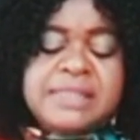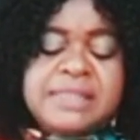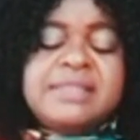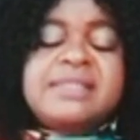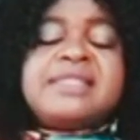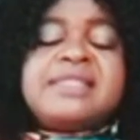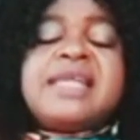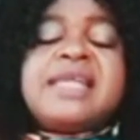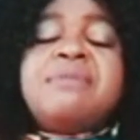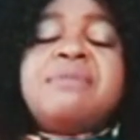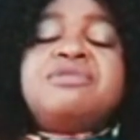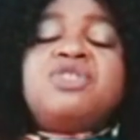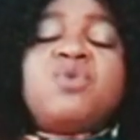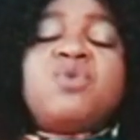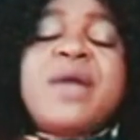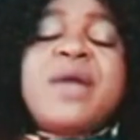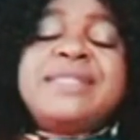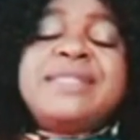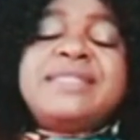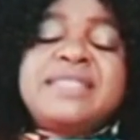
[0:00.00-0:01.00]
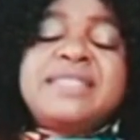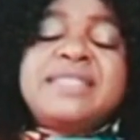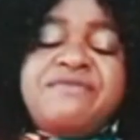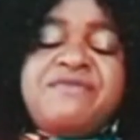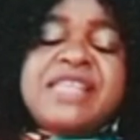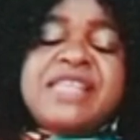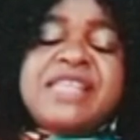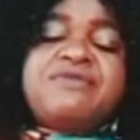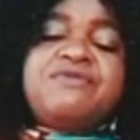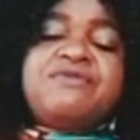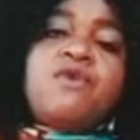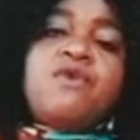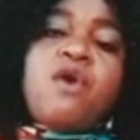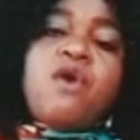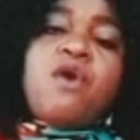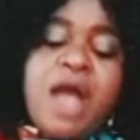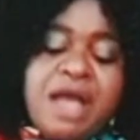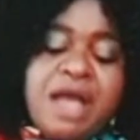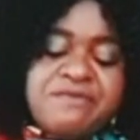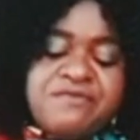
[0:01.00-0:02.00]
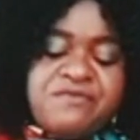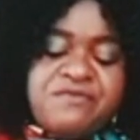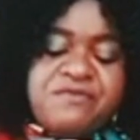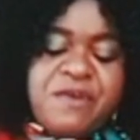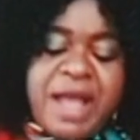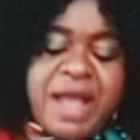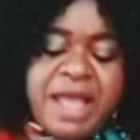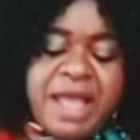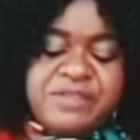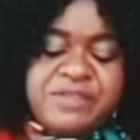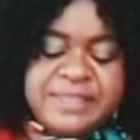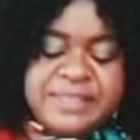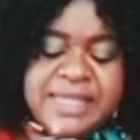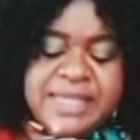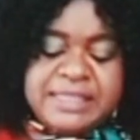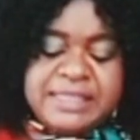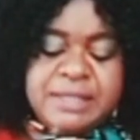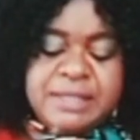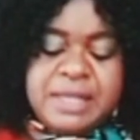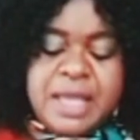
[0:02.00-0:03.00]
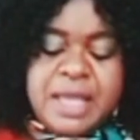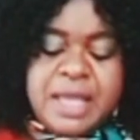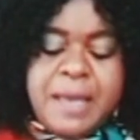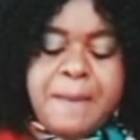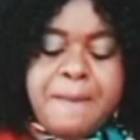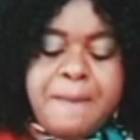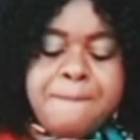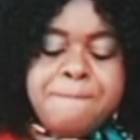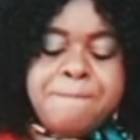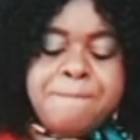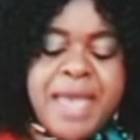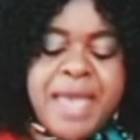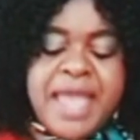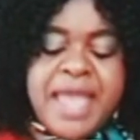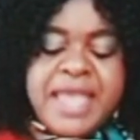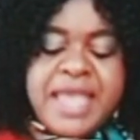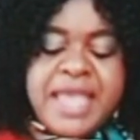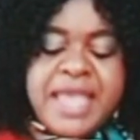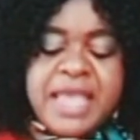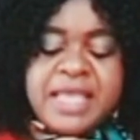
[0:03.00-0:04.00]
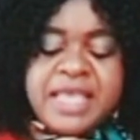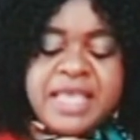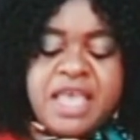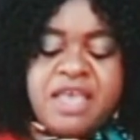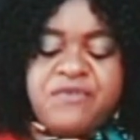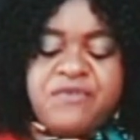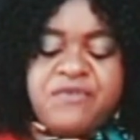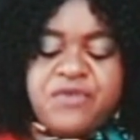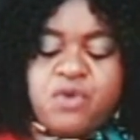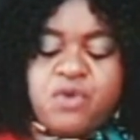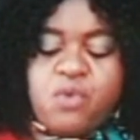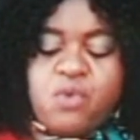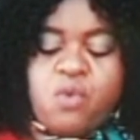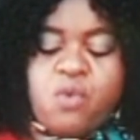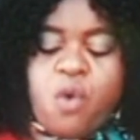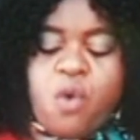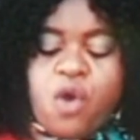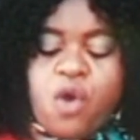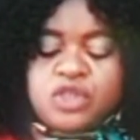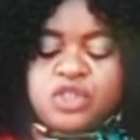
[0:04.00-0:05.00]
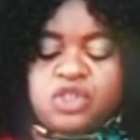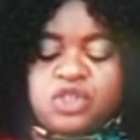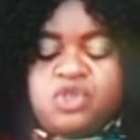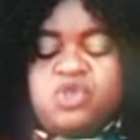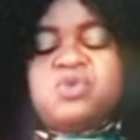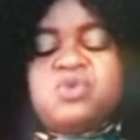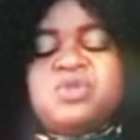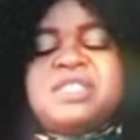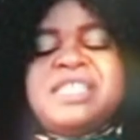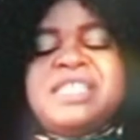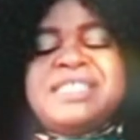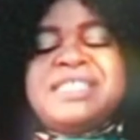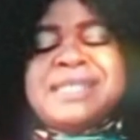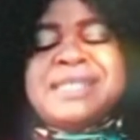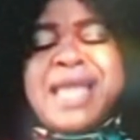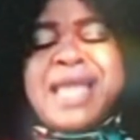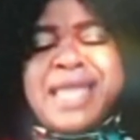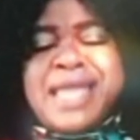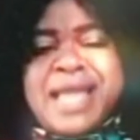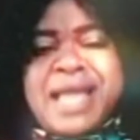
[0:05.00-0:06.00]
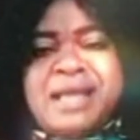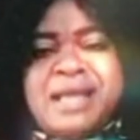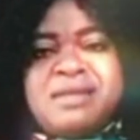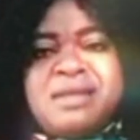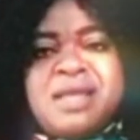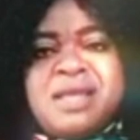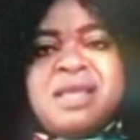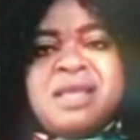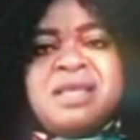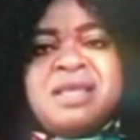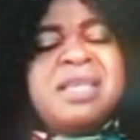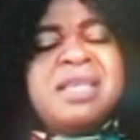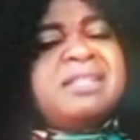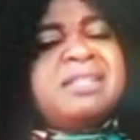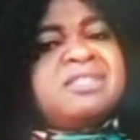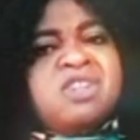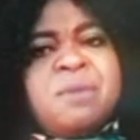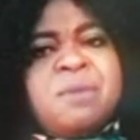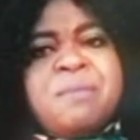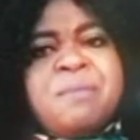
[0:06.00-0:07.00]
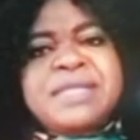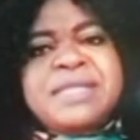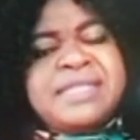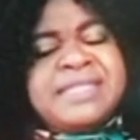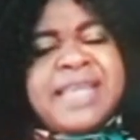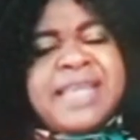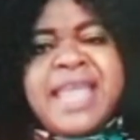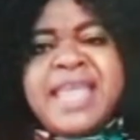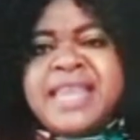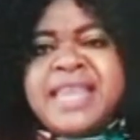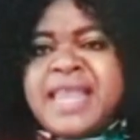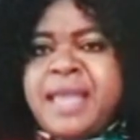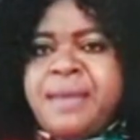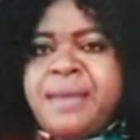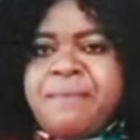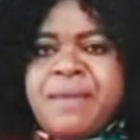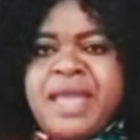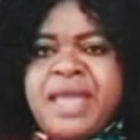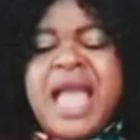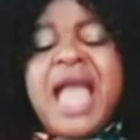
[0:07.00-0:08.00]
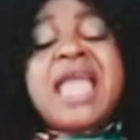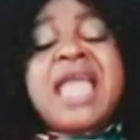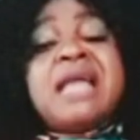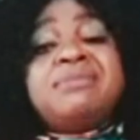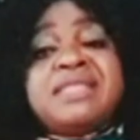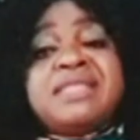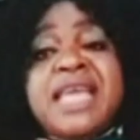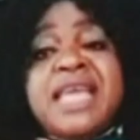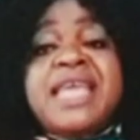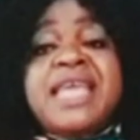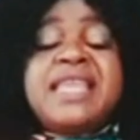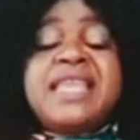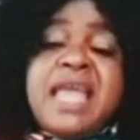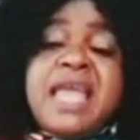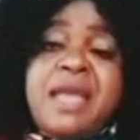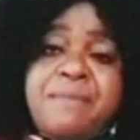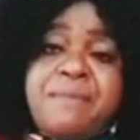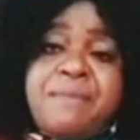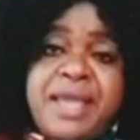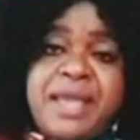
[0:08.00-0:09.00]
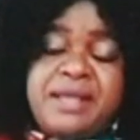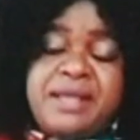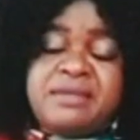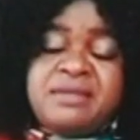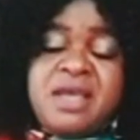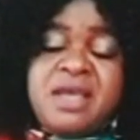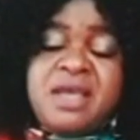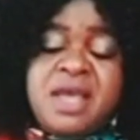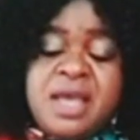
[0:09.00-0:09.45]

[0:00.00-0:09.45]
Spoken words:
Psalm 20 verse 4 and 5 says, may he give you what you desire. Is somebody saying amen? I am saying amen.